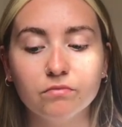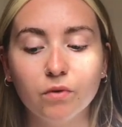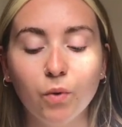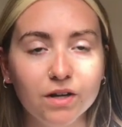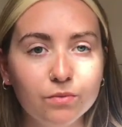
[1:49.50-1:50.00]

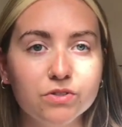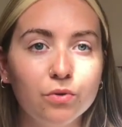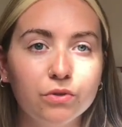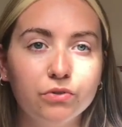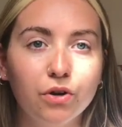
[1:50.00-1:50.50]
When he was
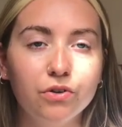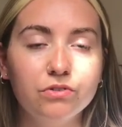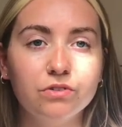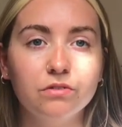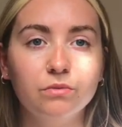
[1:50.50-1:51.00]
on the
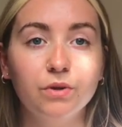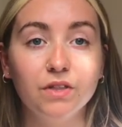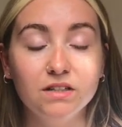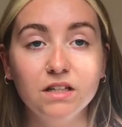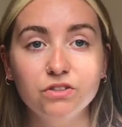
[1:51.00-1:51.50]
ground with a
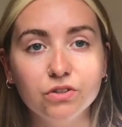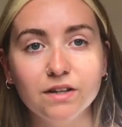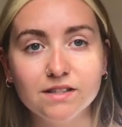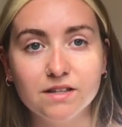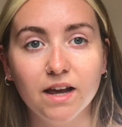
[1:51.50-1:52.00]
knee to
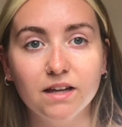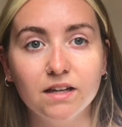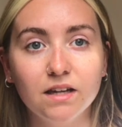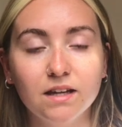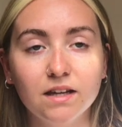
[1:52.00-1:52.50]
his neck,
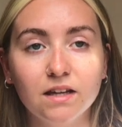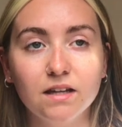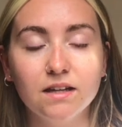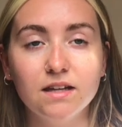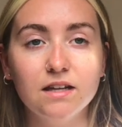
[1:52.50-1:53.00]

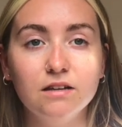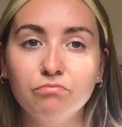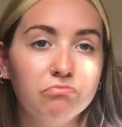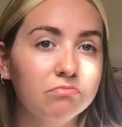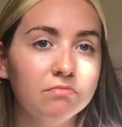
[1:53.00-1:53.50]
it
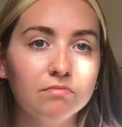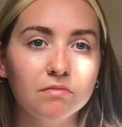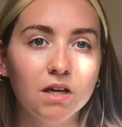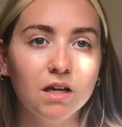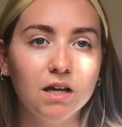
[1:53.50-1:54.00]

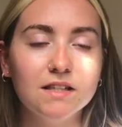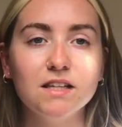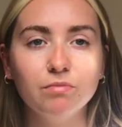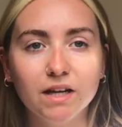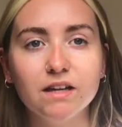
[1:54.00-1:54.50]

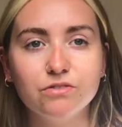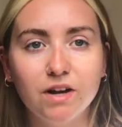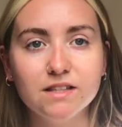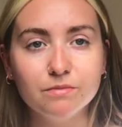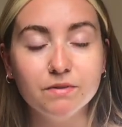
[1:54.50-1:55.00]
seemed like his
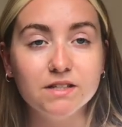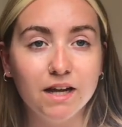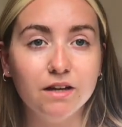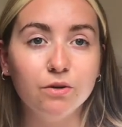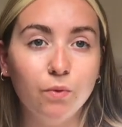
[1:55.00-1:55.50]
rights had been
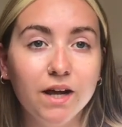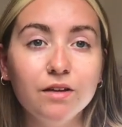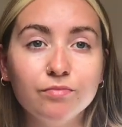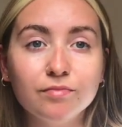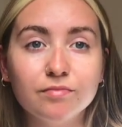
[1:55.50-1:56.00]
taken away
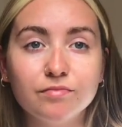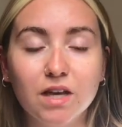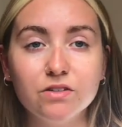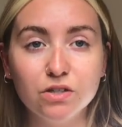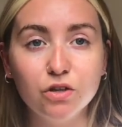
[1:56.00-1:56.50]

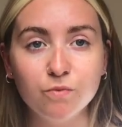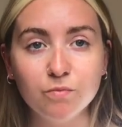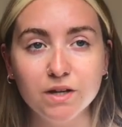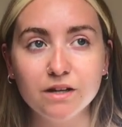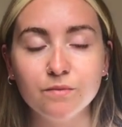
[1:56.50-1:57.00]
as a human
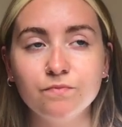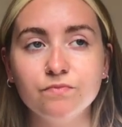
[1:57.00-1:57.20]
being,